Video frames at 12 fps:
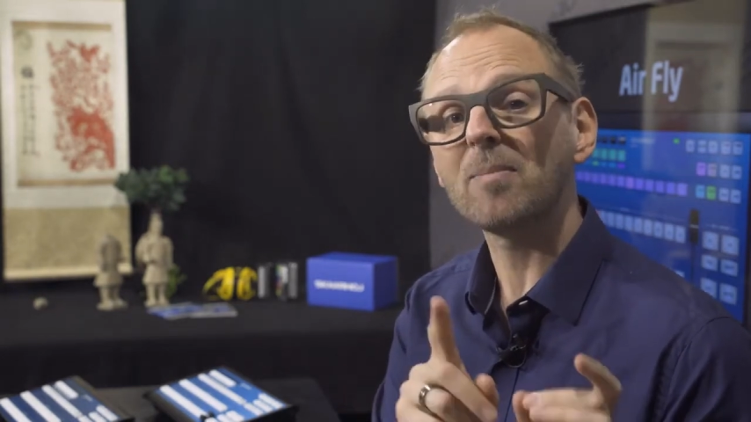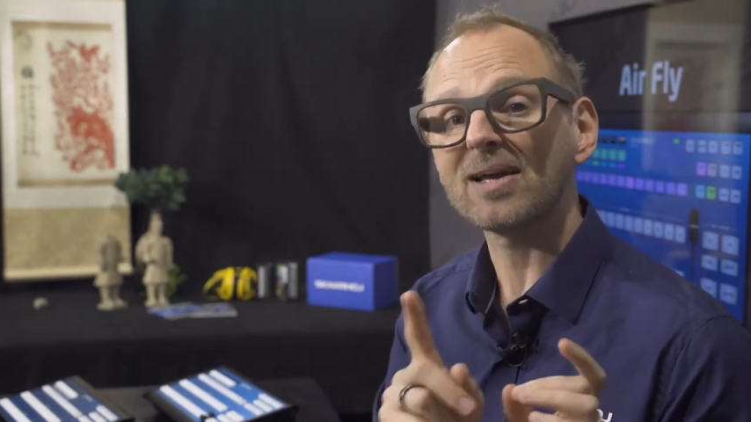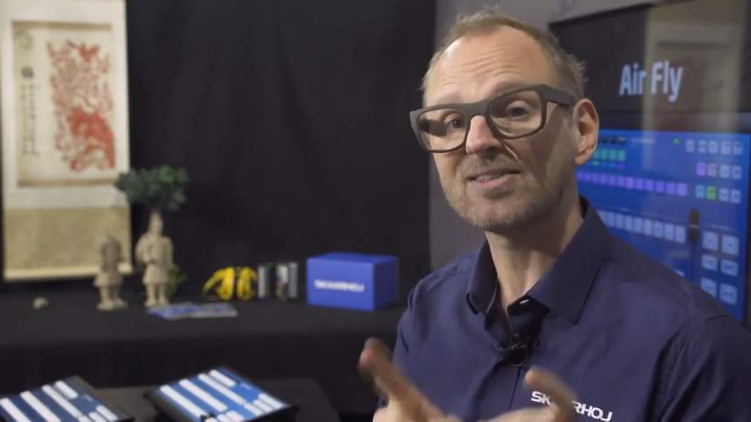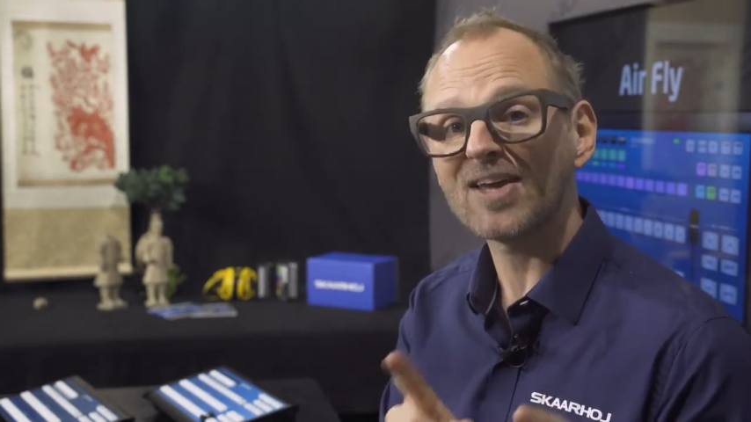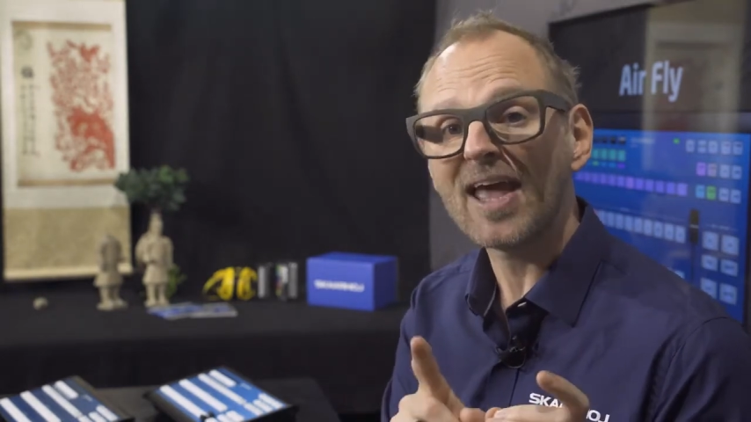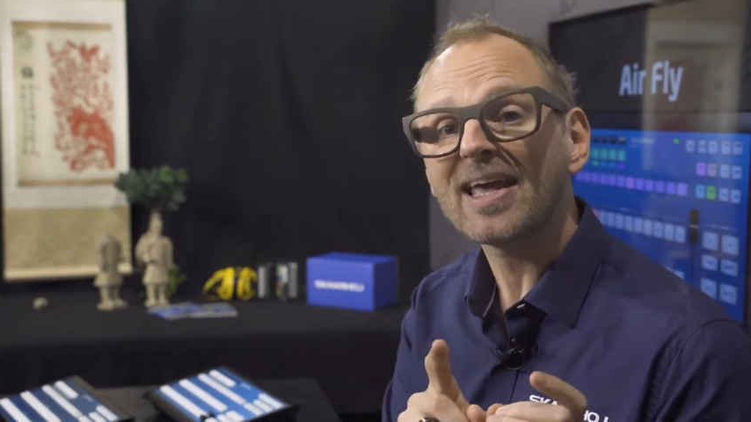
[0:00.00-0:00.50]
by
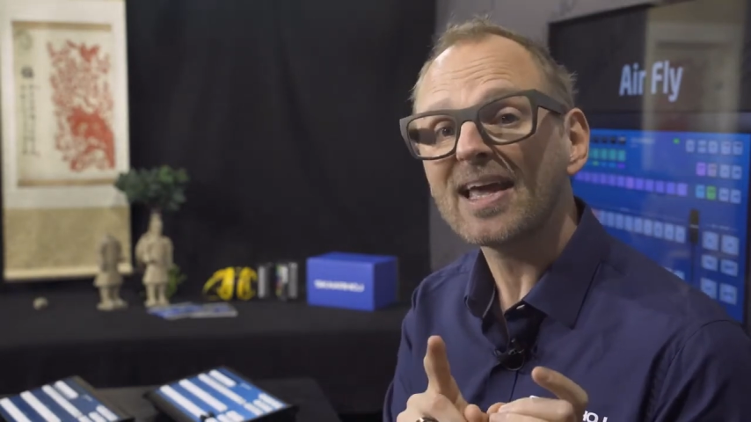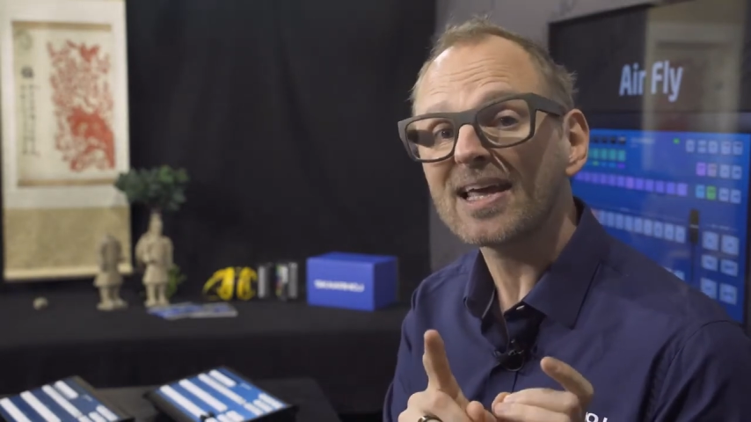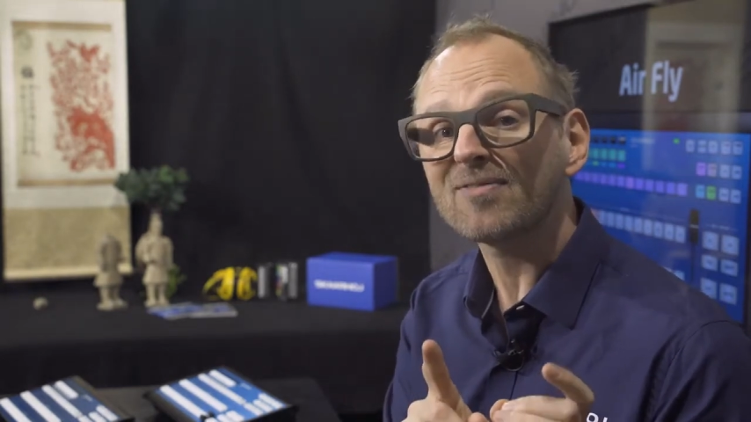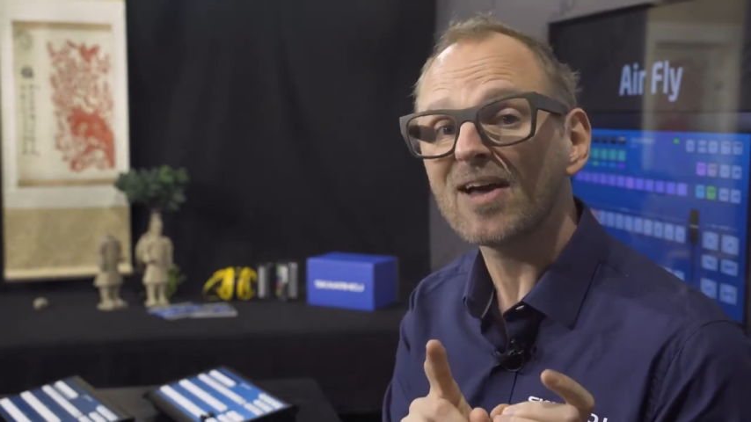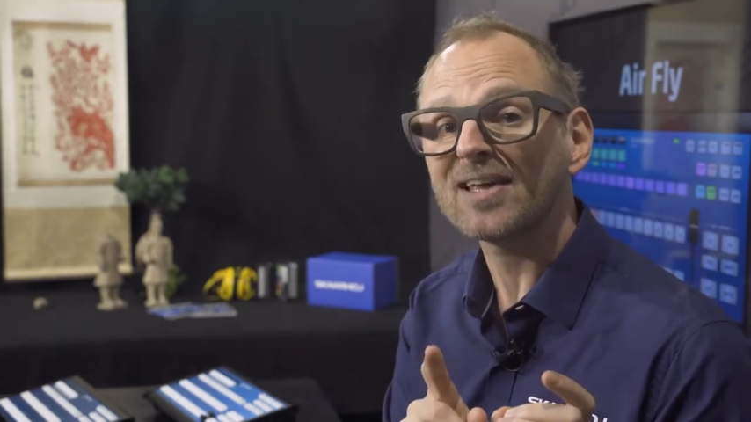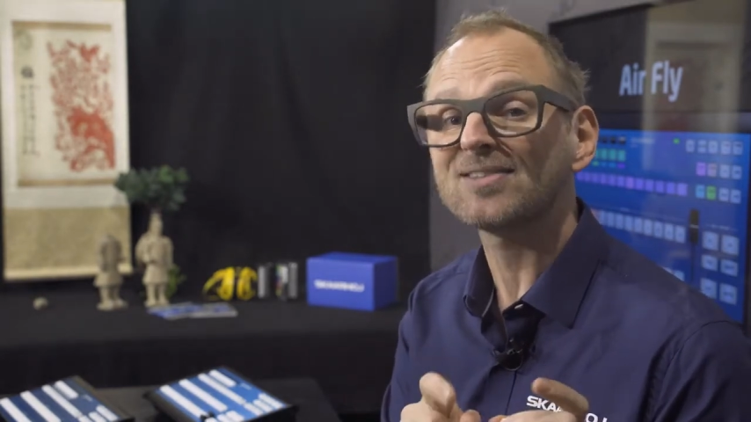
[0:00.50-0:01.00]
taking
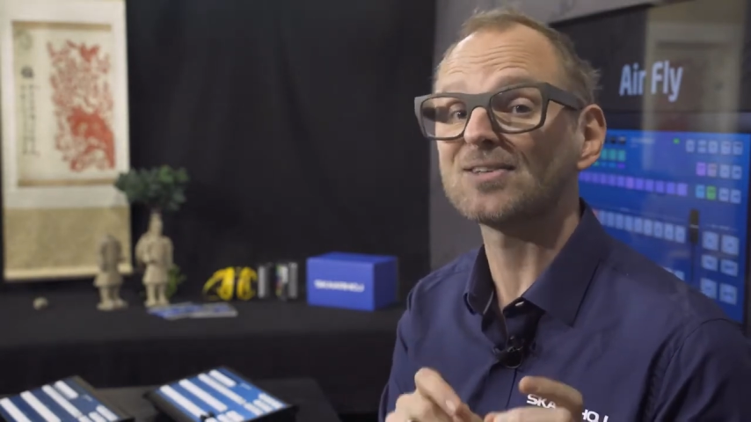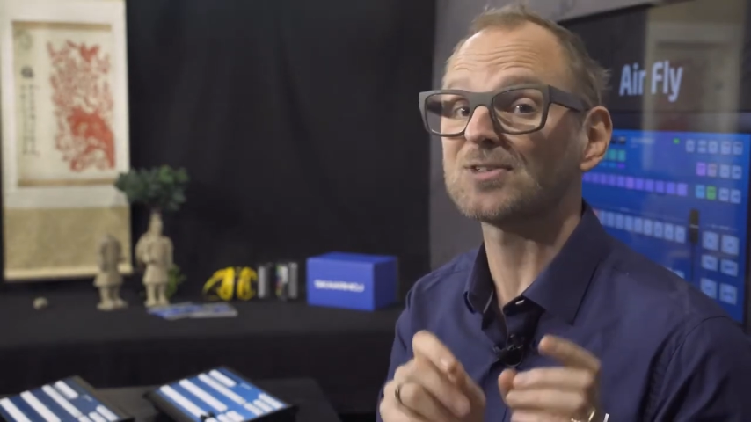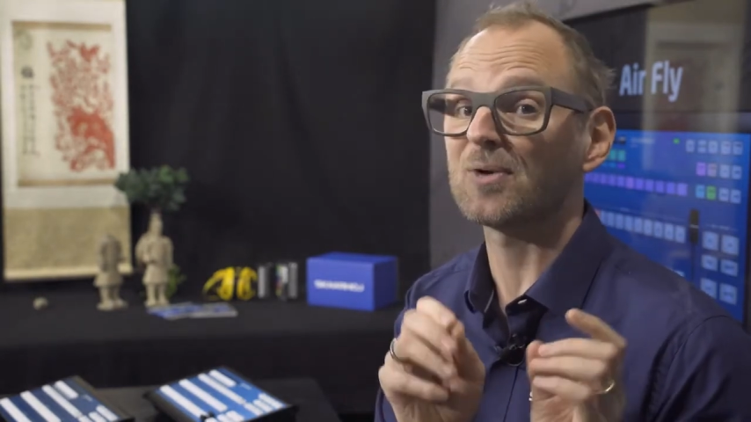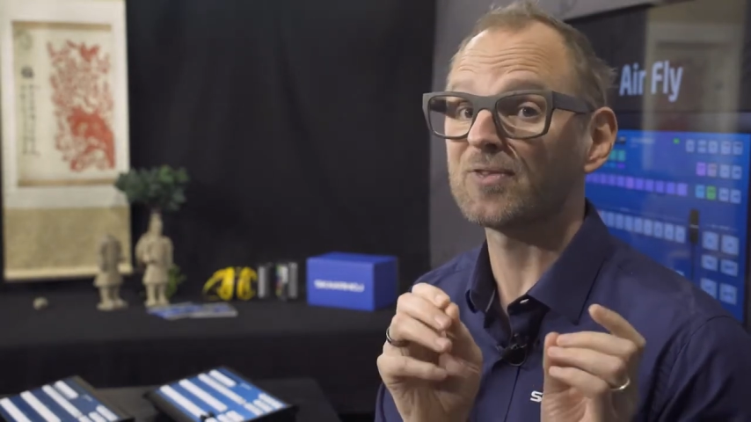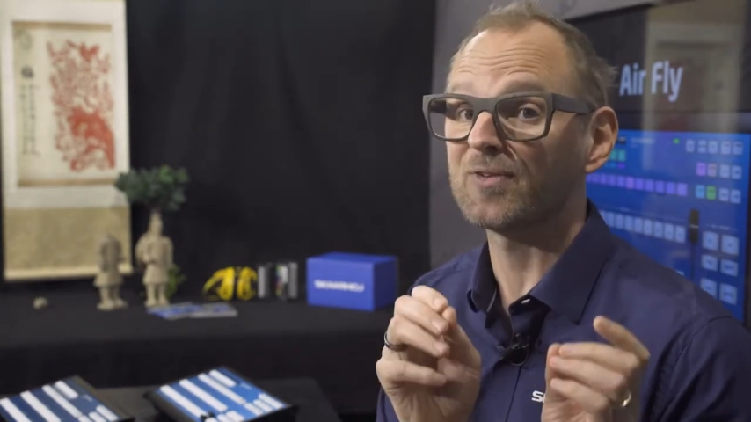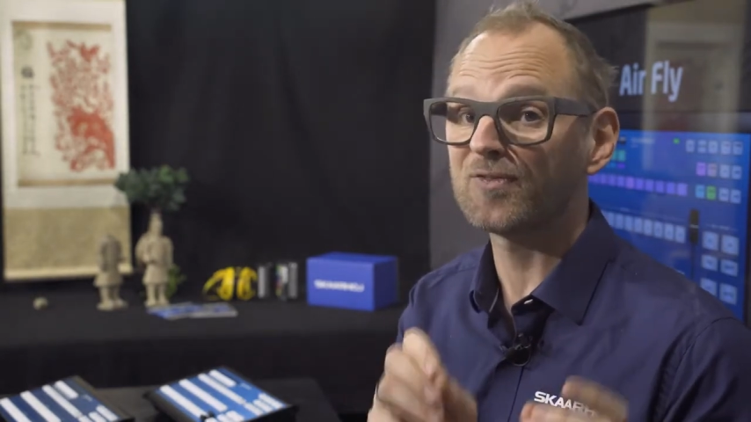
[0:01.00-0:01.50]
advantage
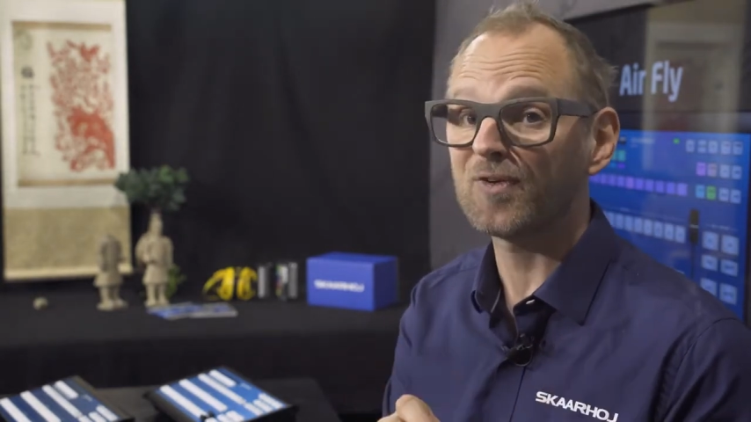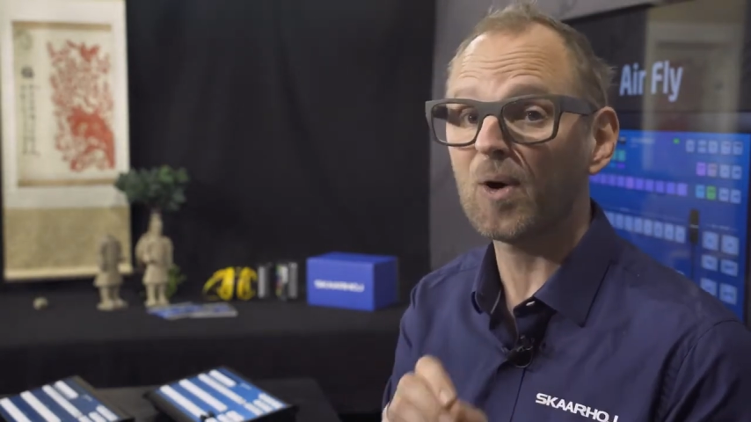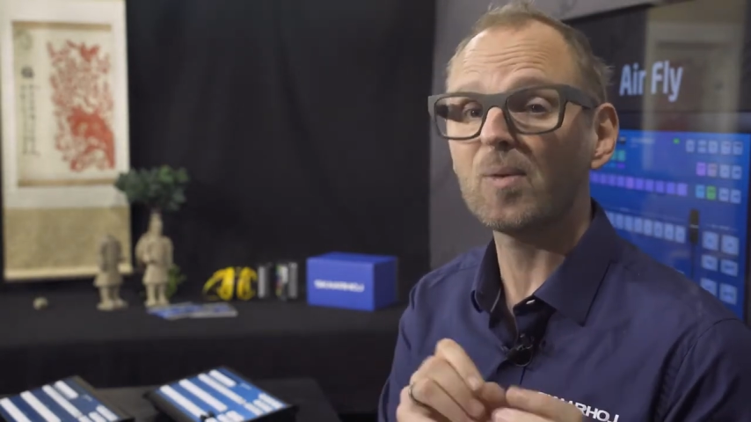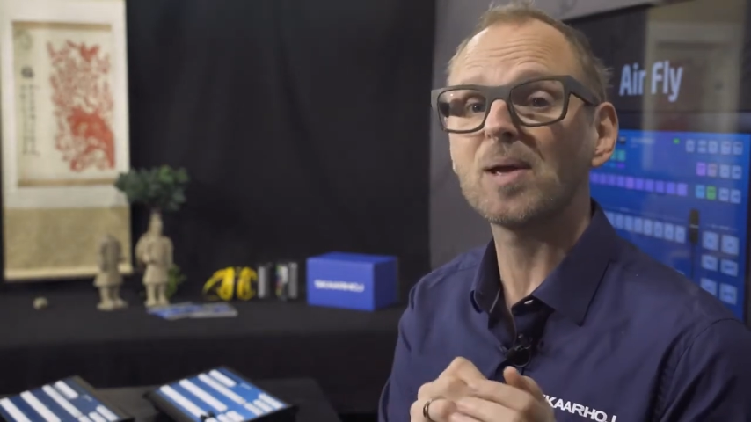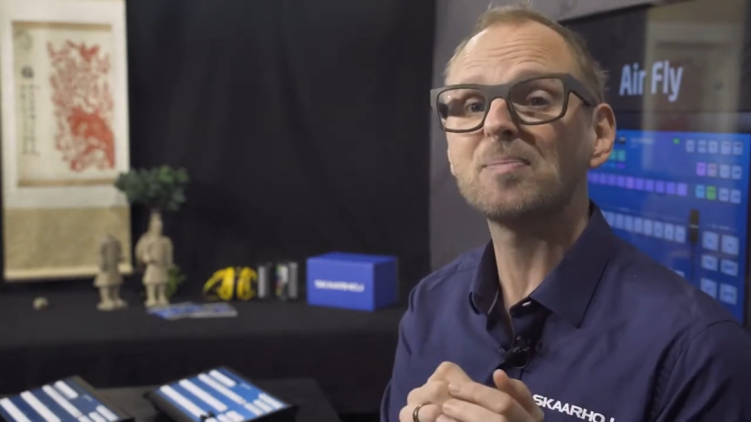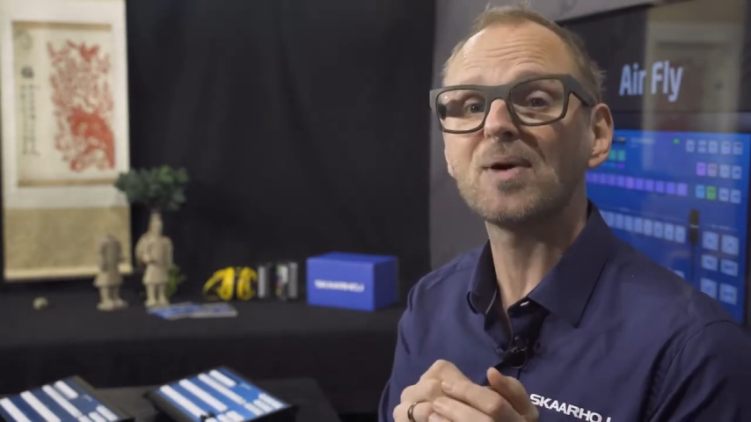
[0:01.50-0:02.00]
of the
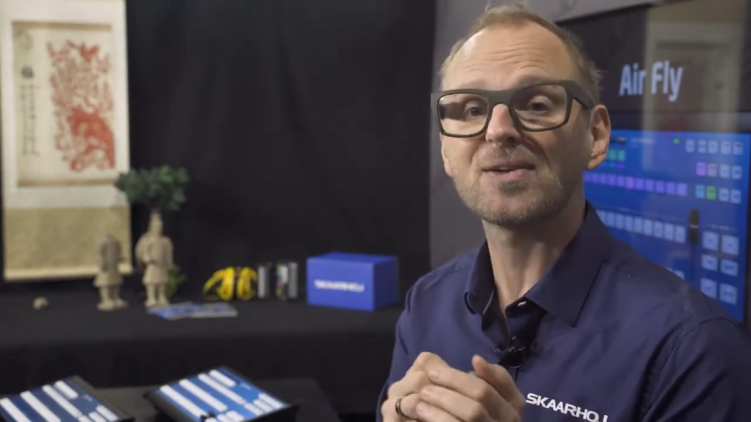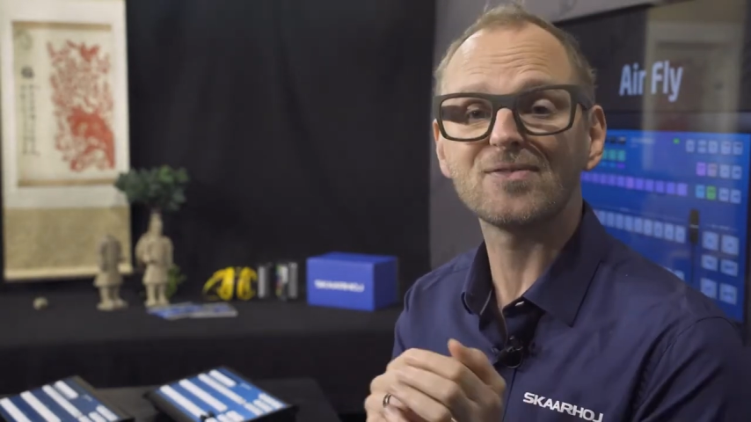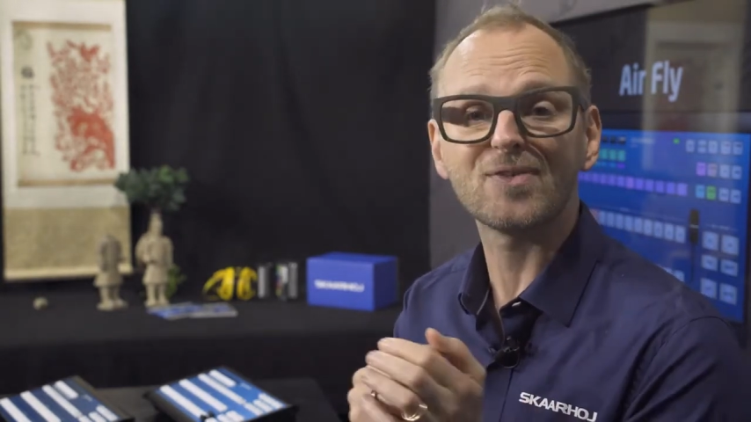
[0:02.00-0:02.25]
4-way button